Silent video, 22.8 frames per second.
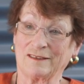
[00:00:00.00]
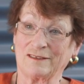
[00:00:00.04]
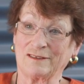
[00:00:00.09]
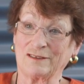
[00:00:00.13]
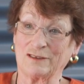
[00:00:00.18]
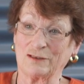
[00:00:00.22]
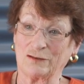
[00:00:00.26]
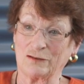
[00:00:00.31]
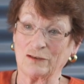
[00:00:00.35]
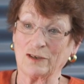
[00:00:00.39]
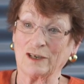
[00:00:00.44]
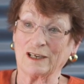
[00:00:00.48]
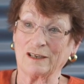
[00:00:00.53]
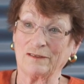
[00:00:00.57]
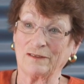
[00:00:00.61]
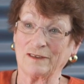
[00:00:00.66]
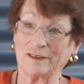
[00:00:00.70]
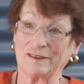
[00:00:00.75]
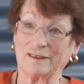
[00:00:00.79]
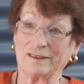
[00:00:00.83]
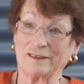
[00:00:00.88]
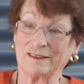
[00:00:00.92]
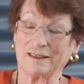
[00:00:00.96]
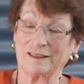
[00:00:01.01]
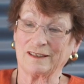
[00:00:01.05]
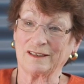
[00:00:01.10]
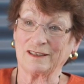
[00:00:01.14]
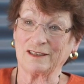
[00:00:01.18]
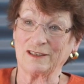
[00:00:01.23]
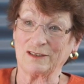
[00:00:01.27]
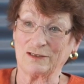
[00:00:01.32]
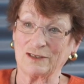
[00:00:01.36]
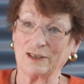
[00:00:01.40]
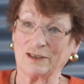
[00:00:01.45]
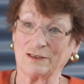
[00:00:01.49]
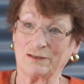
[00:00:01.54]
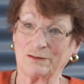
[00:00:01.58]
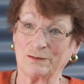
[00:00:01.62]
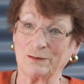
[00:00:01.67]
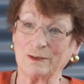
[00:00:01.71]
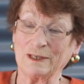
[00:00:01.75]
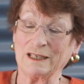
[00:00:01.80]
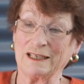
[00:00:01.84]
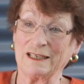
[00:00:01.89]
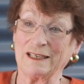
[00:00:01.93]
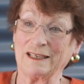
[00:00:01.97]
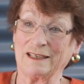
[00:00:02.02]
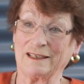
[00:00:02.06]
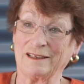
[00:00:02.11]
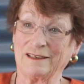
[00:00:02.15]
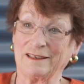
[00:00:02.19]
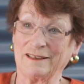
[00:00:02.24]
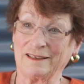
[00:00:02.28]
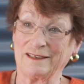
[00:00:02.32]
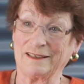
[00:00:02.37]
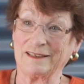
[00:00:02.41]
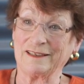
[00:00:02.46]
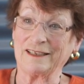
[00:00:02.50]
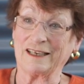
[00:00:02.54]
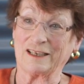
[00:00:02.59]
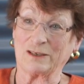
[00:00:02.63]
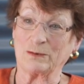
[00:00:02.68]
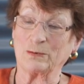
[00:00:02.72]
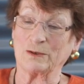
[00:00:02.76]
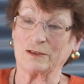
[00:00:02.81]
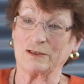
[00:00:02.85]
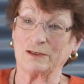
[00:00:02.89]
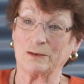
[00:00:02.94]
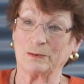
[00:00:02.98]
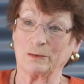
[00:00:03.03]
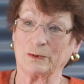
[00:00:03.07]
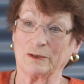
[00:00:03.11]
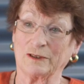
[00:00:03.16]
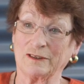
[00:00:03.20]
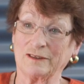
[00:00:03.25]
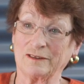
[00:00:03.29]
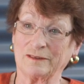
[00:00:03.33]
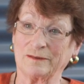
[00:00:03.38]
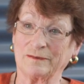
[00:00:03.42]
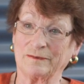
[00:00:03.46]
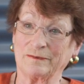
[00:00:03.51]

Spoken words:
to drive it, you don't really get what you want.